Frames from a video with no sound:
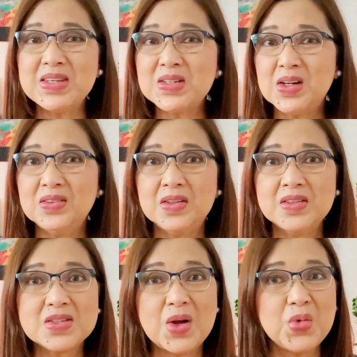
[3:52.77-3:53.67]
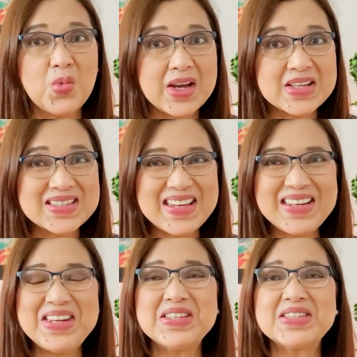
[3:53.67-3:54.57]
and condos on west
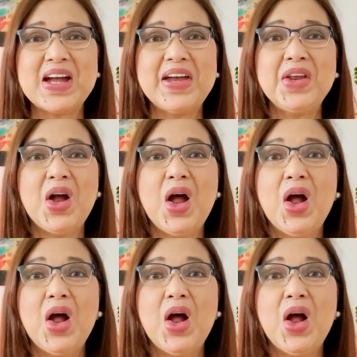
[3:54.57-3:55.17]
and east side